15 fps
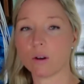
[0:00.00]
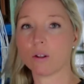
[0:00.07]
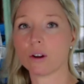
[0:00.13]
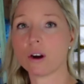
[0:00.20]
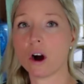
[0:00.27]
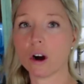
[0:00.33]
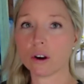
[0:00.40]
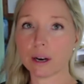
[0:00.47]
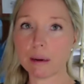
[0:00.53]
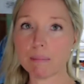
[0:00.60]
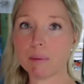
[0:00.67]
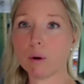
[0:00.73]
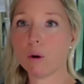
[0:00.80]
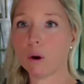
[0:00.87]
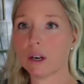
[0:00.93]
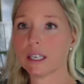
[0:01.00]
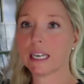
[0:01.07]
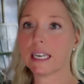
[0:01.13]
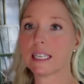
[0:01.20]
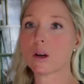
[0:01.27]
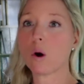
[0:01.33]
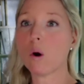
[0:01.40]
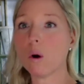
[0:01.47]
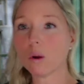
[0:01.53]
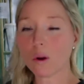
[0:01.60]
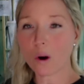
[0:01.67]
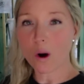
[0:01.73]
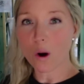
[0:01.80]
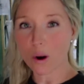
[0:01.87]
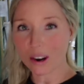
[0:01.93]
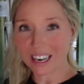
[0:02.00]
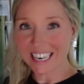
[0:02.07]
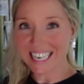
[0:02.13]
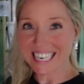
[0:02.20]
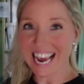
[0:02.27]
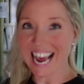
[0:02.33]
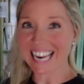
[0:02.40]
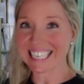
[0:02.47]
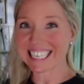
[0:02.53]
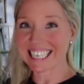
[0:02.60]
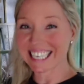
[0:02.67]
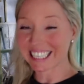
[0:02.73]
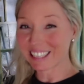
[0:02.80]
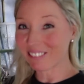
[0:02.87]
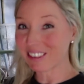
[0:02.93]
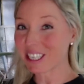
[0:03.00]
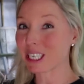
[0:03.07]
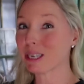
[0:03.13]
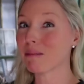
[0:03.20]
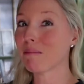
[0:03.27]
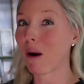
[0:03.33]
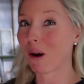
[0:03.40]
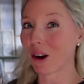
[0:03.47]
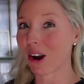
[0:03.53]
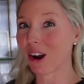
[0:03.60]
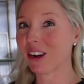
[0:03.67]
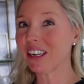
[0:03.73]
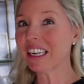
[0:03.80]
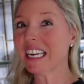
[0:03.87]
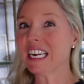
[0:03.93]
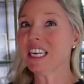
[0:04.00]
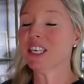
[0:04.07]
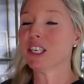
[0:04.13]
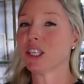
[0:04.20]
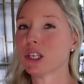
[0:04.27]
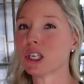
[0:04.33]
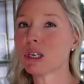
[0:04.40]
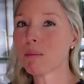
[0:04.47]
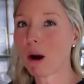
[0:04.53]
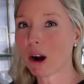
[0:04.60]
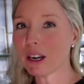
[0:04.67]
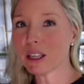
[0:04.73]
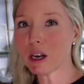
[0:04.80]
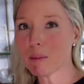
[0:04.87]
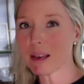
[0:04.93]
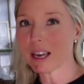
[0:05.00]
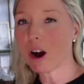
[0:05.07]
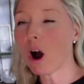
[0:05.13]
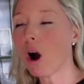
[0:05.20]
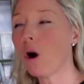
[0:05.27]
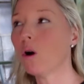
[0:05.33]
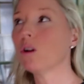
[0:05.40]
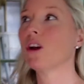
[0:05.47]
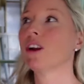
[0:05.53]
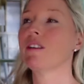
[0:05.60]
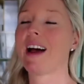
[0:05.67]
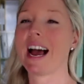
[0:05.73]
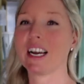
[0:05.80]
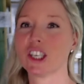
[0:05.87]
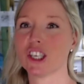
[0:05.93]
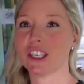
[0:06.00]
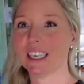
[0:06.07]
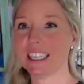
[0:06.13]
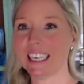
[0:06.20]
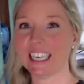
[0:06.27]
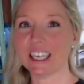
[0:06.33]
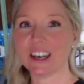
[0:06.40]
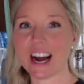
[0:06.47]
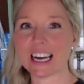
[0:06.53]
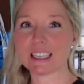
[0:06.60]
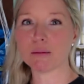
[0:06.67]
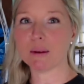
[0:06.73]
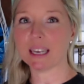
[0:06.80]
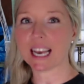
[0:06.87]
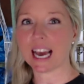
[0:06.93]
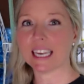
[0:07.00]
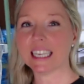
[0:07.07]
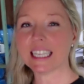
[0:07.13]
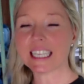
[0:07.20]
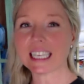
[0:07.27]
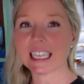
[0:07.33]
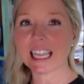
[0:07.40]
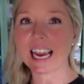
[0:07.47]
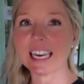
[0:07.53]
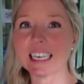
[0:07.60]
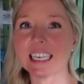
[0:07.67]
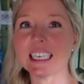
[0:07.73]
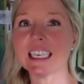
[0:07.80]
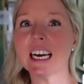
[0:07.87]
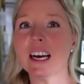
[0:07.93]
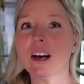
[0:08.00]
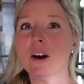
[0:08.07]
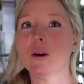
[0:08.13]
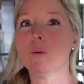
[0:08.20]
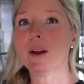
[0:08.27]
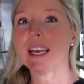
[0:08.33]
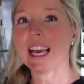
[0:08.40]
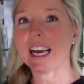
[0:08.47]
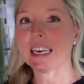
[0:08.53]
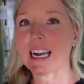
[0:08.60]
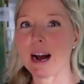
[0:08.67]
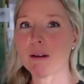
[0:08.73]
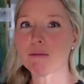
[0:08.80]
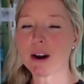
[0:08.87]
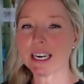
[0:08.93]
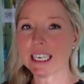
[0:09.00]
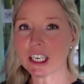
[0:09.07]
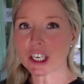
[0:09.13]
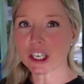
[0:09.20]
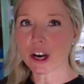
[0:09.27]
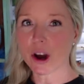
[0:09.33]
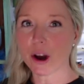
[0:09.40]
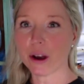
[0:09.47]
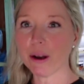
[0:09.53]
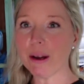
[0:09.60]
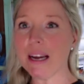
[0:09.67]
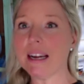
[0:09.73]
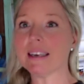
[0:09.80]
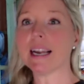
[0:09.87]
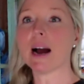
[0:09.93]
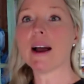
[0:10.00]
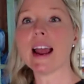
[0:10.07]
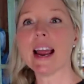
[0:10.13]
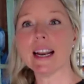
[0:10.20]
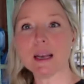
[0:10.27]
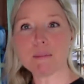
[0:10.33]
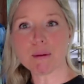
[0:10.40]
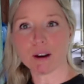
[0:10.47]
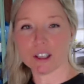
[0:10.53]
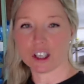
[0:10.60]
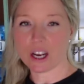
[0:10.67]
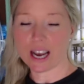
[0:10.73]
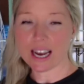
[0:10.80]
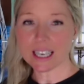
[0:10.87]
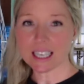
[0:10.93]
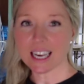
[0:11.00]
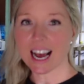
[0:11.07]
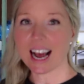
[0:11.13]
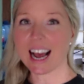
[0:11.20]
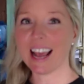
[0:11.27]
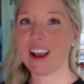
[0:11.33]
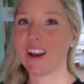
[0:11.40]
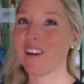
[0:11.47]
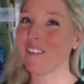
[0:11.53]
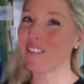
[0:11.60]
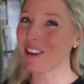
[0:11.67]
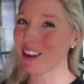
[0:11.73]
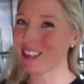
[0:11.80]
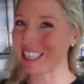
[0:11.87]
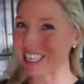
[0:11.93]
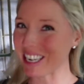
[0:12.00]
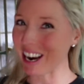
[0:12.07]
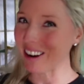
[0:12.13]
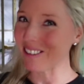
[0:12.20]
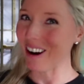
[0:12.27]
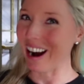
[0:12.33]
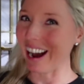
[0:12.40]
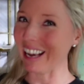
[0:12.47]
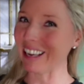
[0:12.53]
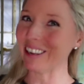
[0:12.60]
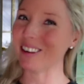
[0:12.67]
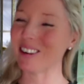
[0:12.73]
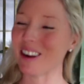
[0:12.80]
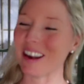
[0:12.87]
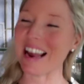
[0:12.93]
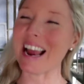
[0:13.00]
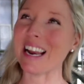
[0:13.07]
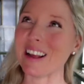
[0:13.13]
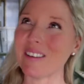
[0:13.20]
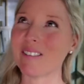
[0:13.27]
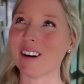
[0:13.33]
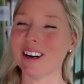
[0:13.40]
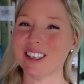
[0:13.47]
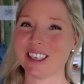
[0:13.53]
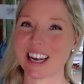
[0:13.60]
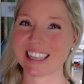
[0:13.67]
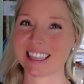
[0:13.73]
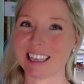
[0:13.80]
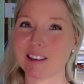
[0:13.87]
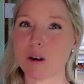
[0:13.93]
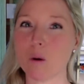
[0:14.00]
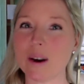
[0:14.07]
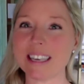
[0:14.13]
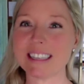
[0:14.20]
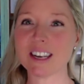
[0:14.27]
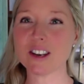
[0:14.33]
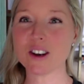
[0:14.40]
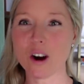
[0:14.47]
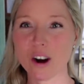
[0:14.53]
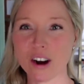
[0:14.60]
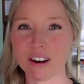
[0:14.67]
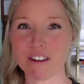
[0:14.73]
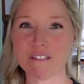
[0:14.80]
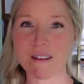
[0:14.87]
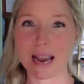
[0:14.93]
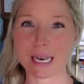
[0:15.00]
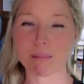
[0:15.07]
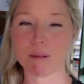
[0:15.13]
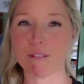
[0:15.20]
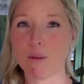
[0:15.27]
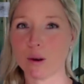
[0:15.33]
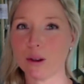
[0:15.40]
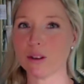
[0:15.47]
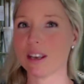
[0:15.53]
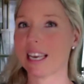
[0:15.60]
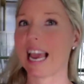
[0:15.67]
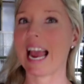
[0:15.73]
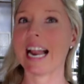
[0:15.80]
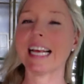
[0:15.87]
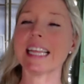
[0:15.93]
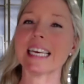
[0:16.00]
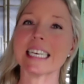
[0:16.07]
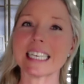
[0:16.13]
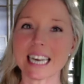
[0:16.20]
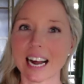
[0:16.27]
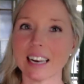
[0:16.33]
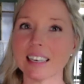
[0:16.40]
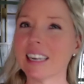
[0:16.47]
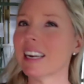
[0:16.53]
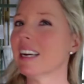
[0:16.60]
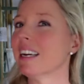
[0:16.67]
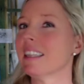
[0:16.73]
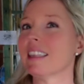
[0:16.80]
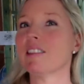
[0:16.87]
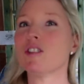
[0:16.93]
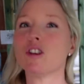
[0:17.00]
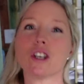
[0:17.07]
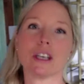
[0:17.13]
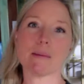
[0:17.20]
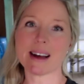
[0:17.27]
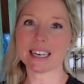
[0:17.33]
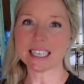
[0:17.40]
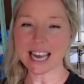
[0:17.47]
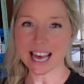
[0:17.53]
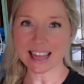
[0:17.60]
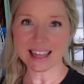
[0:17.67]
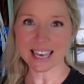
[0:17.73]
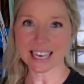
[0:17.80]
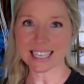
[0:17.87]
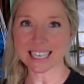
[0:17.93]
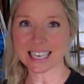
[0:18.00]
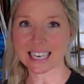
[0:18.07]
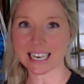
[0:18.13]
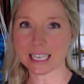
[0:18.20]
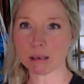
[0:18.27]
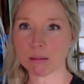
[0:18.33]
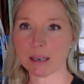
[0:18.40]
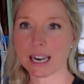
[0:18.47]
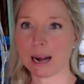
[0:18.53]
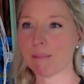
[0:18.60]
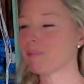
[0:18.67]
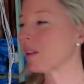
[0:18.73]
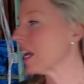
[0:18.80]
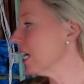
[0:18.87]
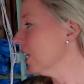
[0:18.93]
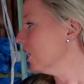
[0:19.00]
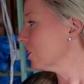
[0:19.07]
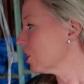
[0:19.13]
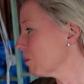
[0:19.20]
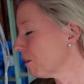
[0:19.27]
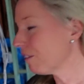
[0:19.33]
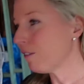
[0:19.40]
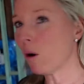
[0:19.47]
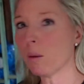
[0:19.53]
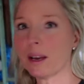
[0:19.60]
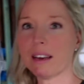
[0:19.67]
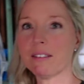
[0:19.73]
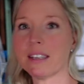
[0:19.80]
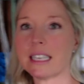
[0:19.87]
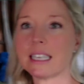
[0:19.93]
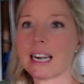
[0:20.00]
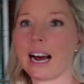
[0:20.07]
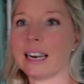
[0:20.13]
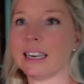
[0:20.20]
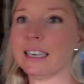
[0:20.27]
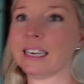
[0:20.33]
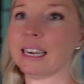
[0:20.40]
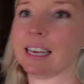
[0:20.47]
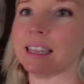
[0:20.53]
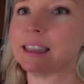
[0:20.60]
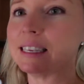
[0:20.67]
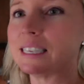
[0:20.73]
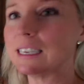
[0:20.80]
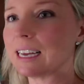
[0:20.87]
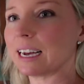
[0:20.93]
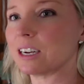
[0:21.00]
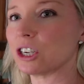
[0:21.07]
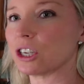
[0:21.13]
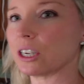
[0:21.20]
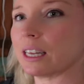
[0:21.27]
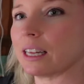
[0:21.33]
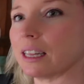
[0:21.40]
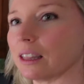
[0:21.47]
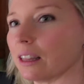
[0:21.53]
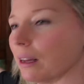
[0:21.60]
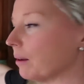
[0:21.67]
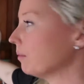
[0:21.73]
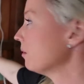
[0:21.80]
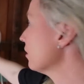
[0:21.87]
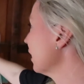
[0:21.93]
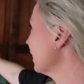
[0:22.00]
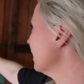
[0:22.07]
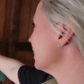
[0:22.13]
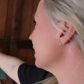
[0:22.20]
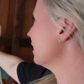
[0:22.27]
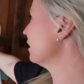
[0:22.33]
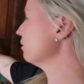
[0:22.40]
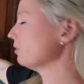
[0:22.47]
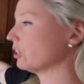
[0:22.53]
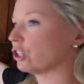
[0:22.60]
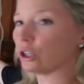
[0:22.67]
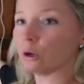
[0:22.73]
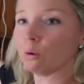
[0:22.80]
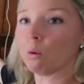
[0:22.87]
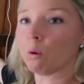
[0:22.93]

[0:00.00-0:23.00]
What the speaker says: all the concrete board is all ordered and delivered tomorrow. So tomorrow there'll be a whole load of action in here as we get insulated, we get ready to go. Now any project, if you DIY, you know, any project, there's always a knock-on effect before you can get anything done. There's usually about 10 things that need to be done. So before we even start in here, this is actually like I said, the original